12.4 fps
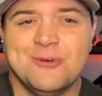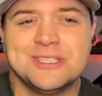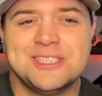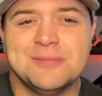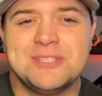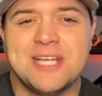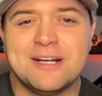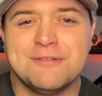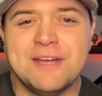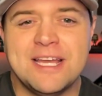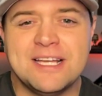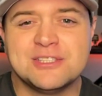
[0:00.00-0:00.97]
What's up,
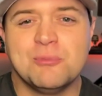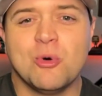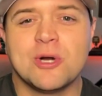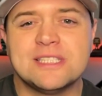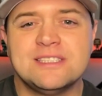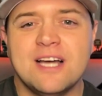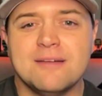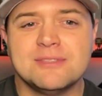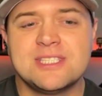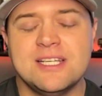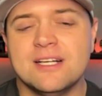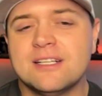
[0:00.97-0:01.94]
Tiger fans? Morgan
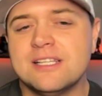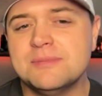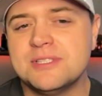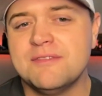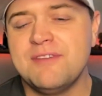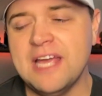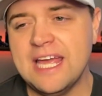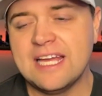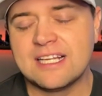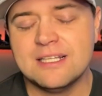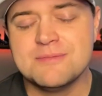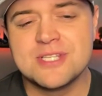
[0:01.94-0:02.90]
Thomas here, Clemson
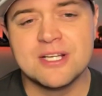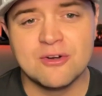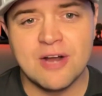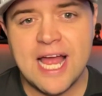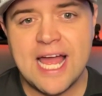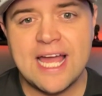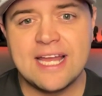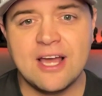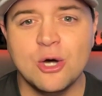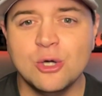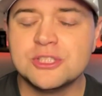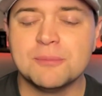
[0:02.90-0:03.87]
fan, Clemson
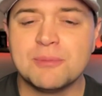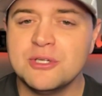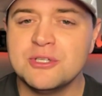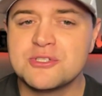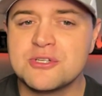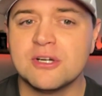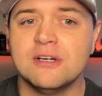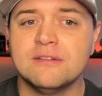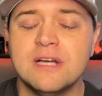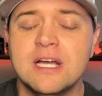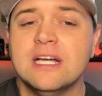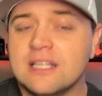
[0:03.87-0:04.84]
grad, host and producer
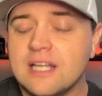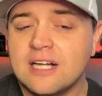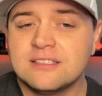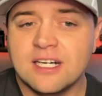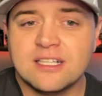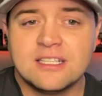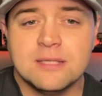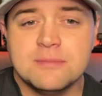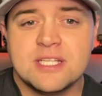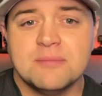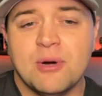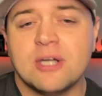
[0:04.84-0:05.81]
of Locked On
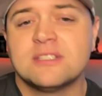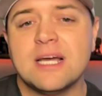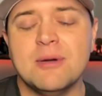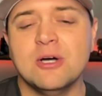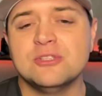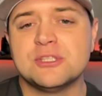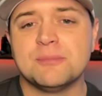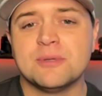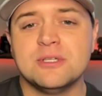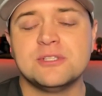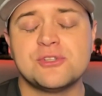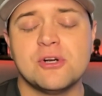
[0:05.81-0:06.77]
Clemson, part-time host
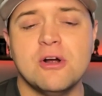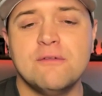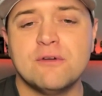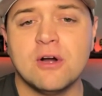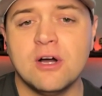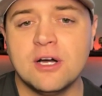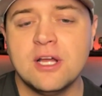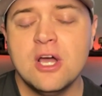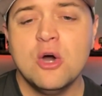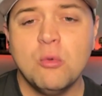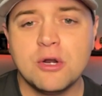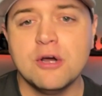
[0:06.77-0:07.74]
and producer over
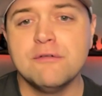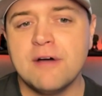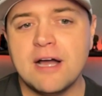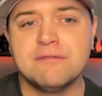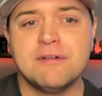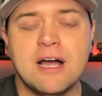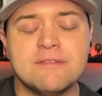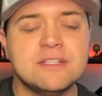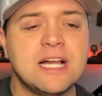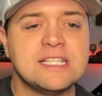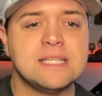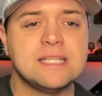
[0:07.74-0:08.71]
on
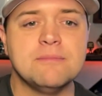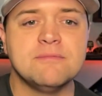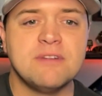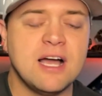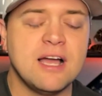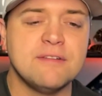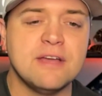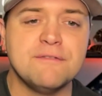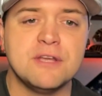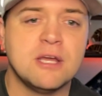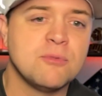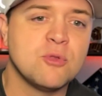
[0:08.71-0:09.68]
105.5 and 97.5
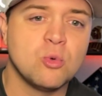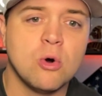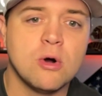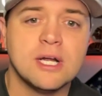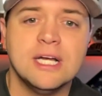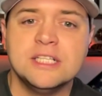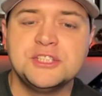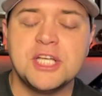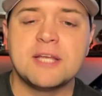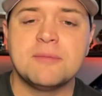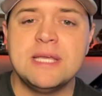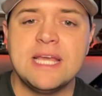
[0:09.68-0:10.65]
FM, The Roar.
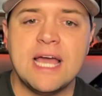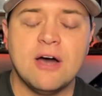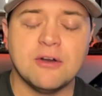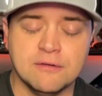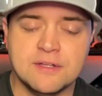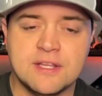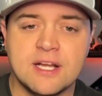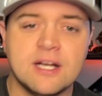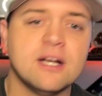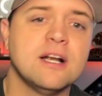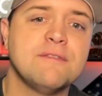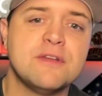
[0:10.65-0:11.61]
Check me out over
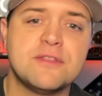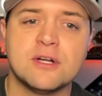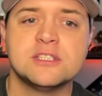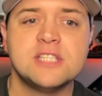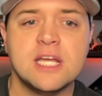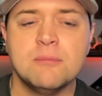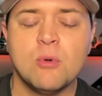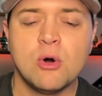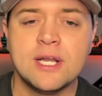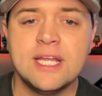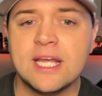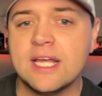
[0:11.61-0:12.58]
there every Thursday
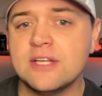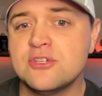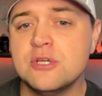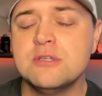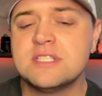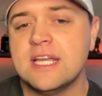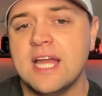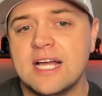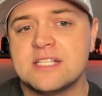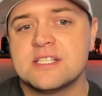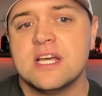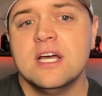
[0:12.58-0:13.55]
morning and Tuesday
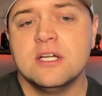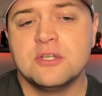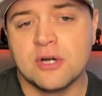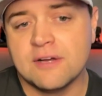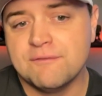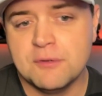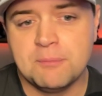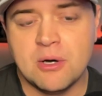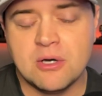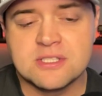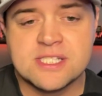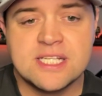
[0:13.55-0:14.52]
nights during
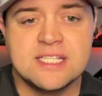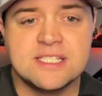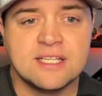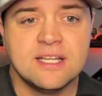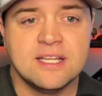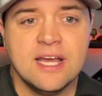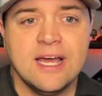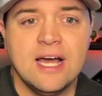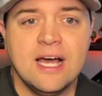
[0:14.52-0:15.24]
football season.